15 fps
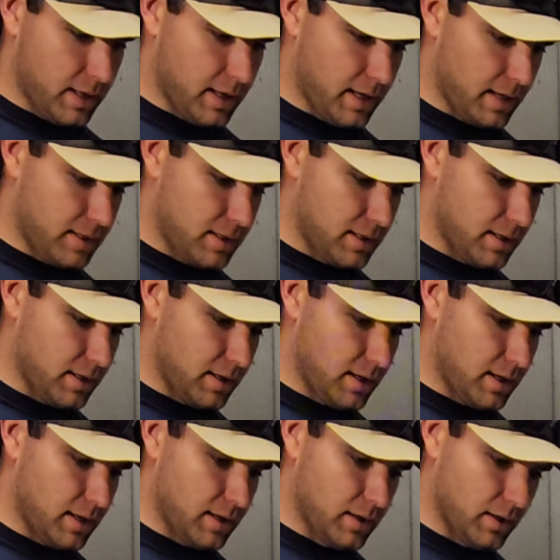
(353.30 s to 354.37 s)
that they
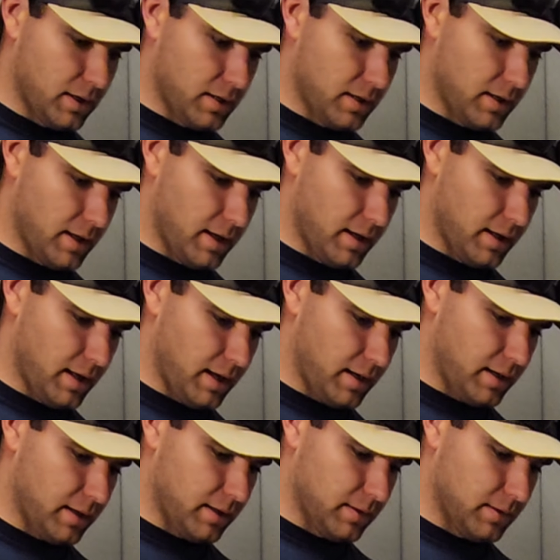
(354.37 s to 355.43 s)
can look into that and that
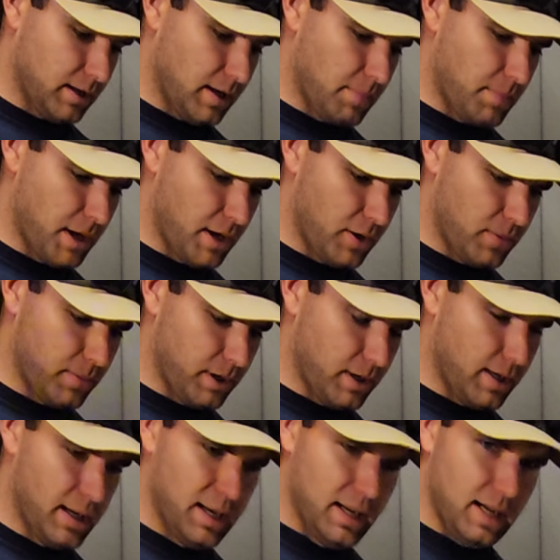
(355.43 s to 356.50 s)
can get better, but